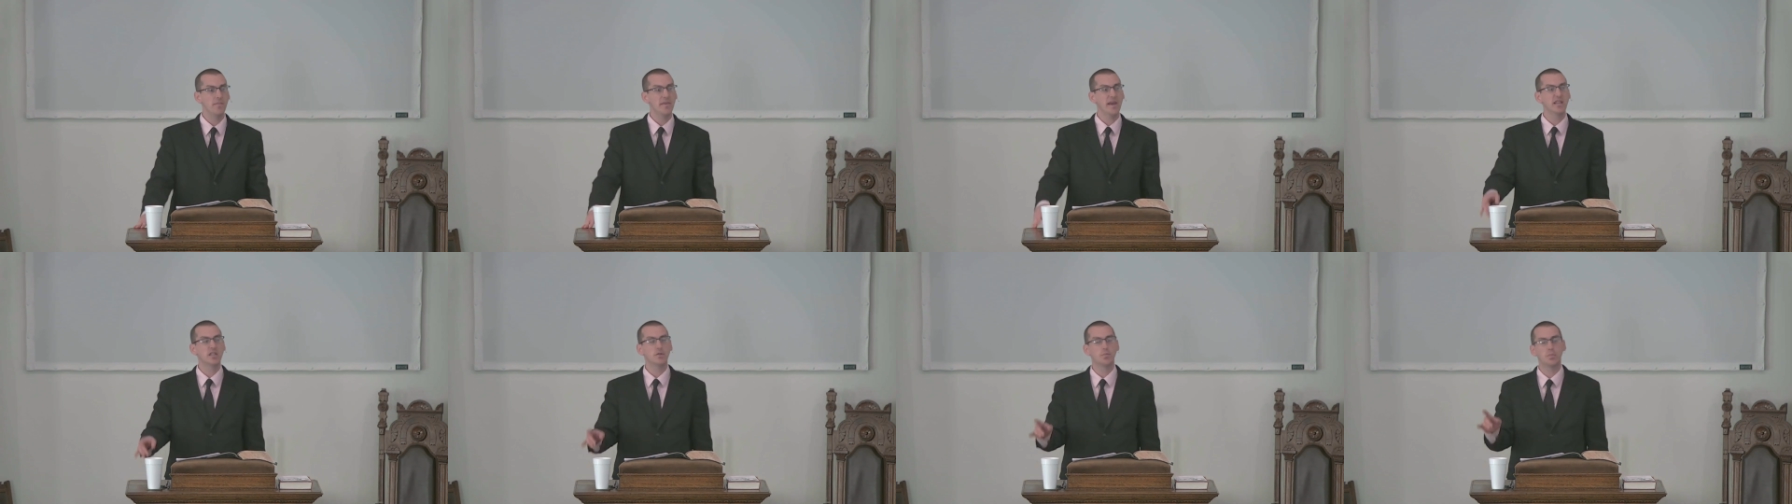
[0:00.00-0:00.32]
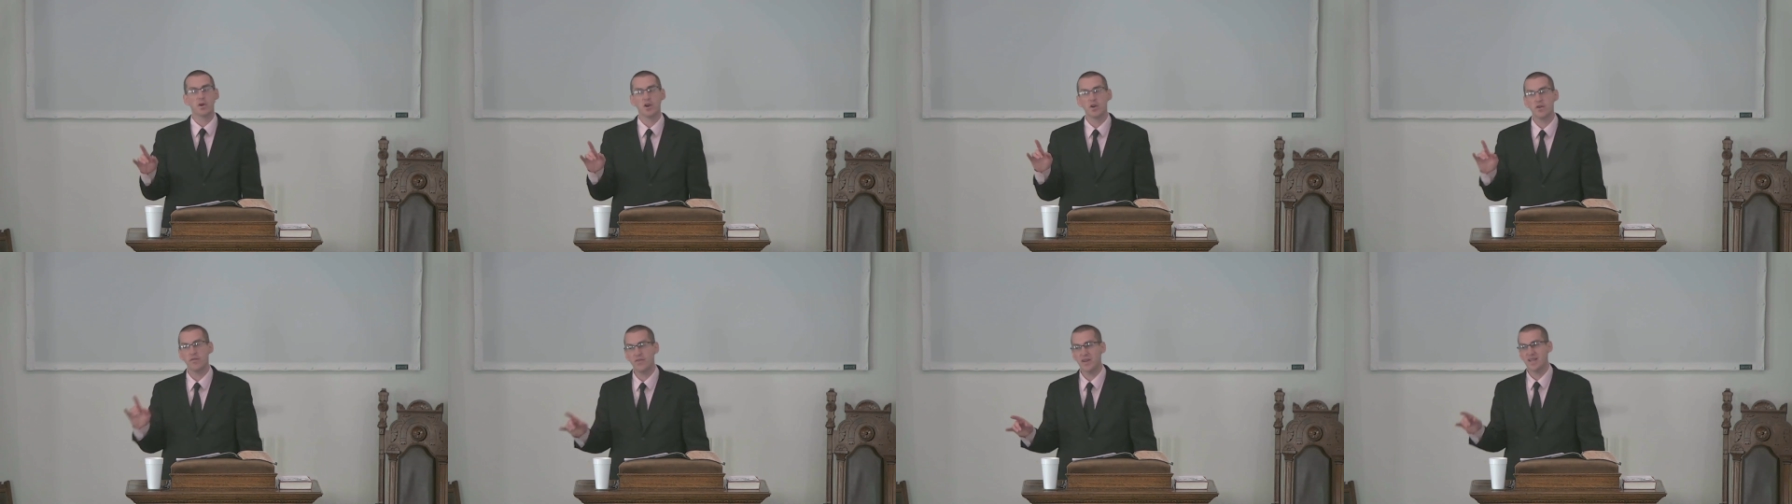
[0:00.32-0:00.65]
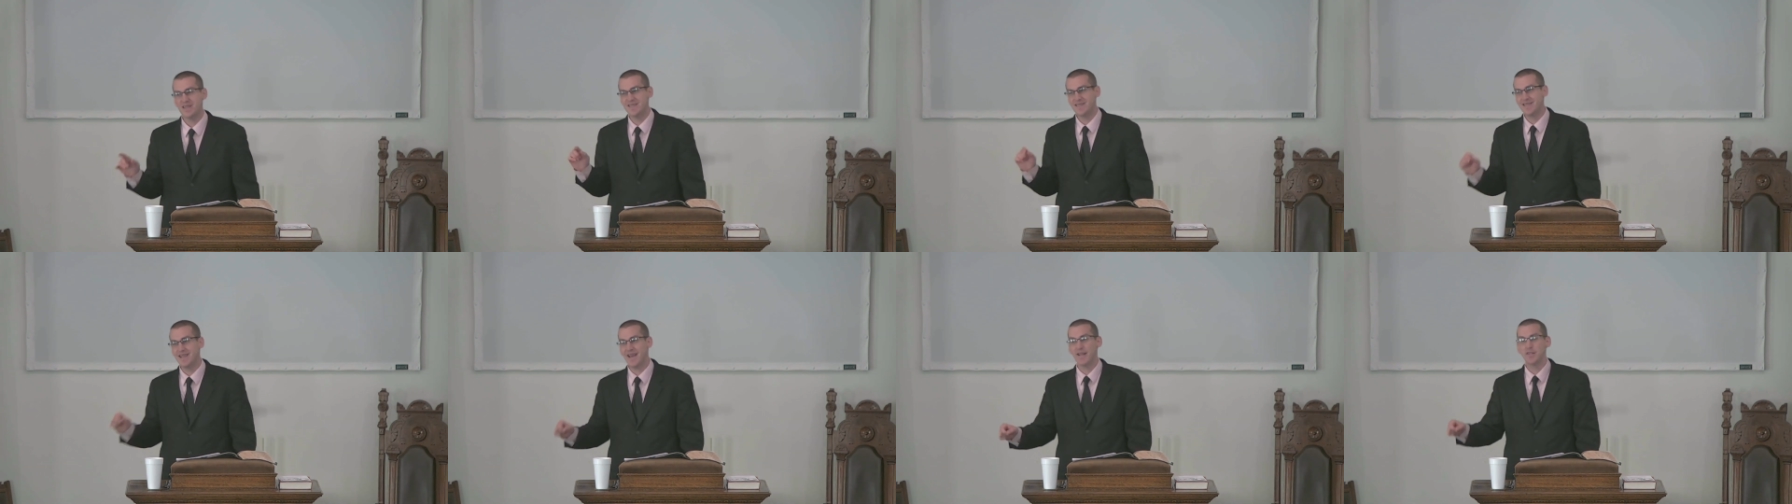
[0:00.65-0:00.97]
and it makes
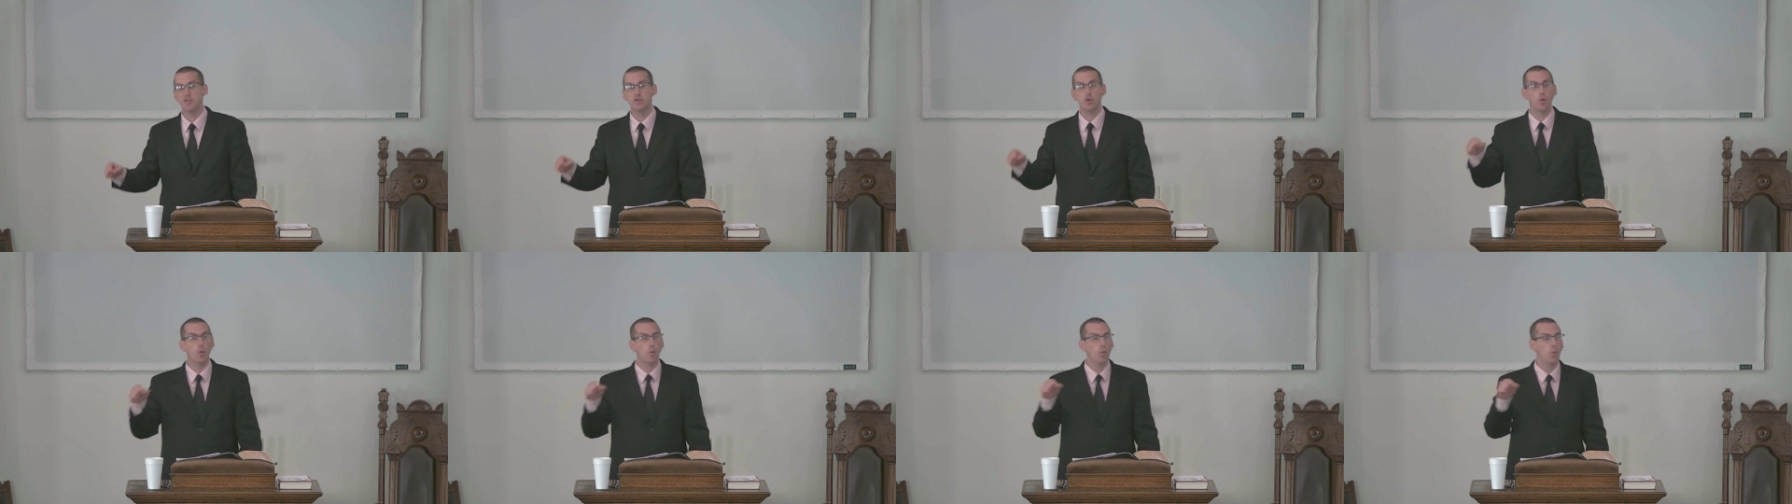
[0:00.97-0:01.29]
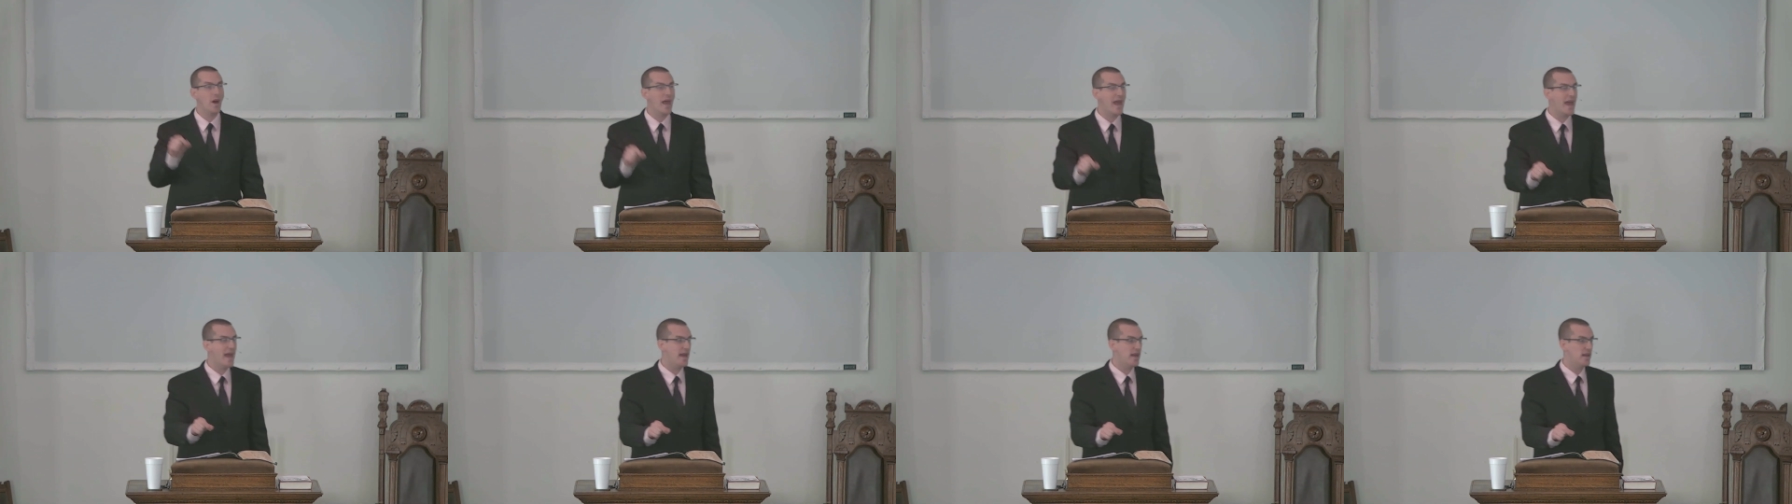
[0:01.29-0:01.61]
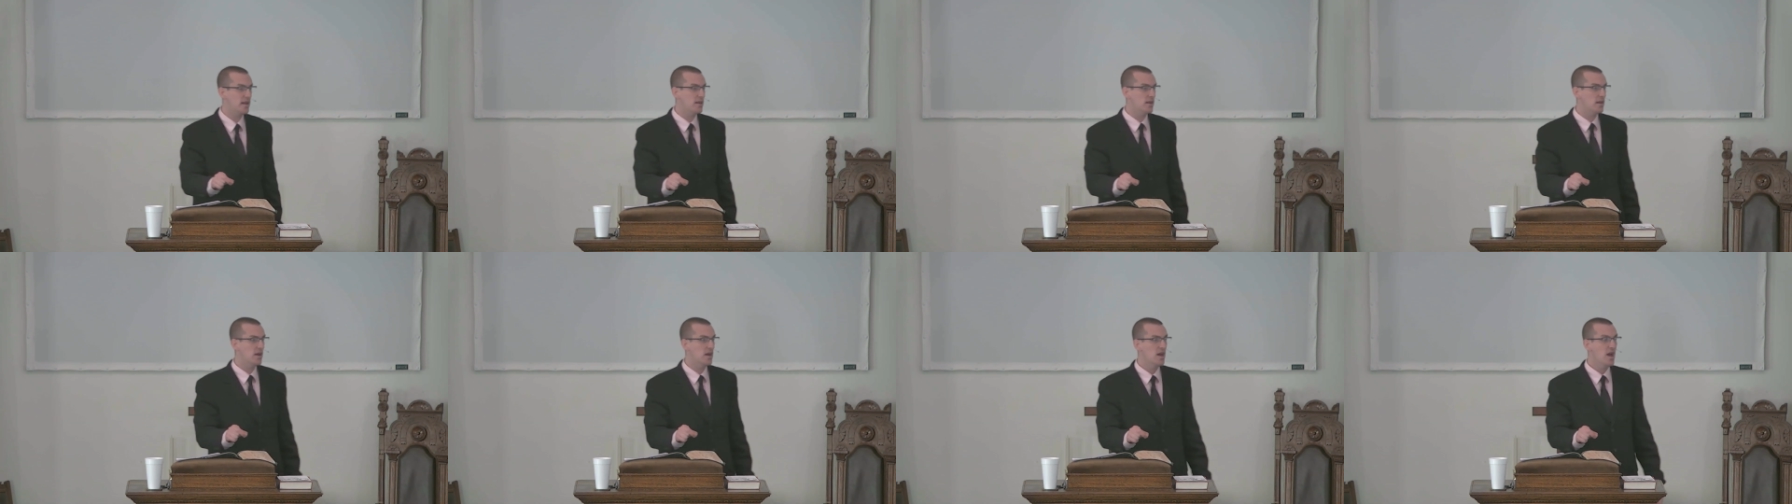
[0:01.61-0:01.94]
perfect sense
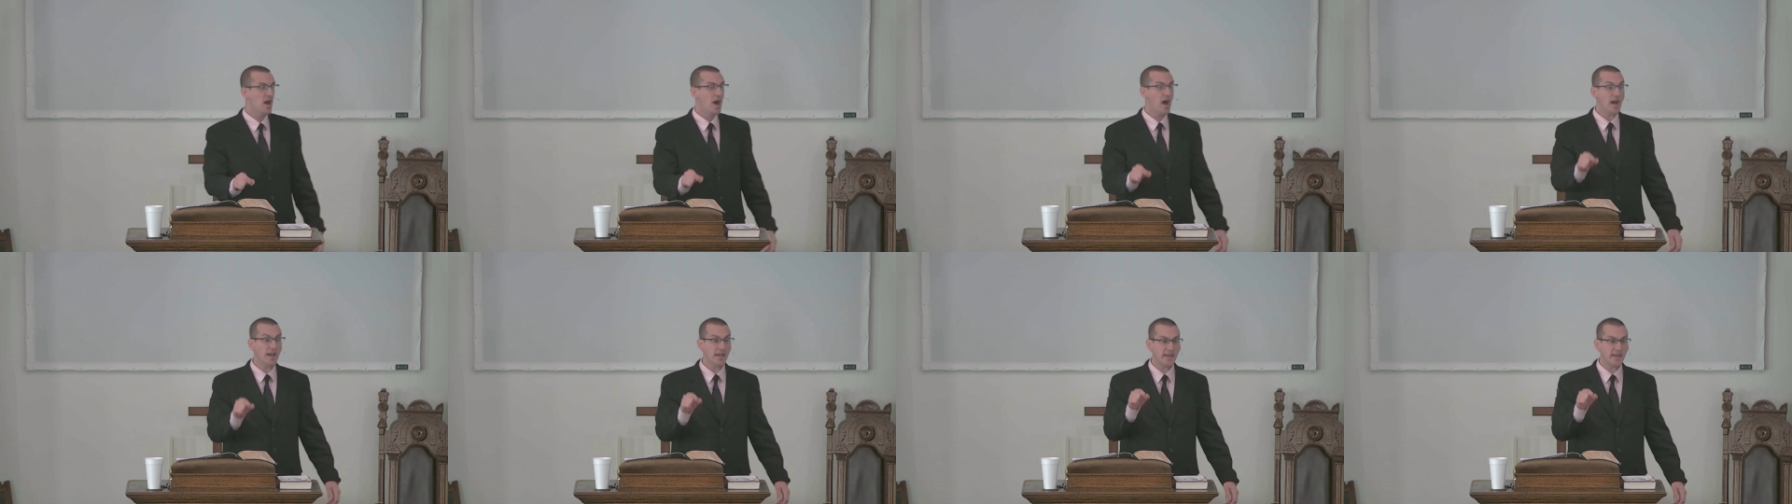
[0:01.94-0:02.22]
when,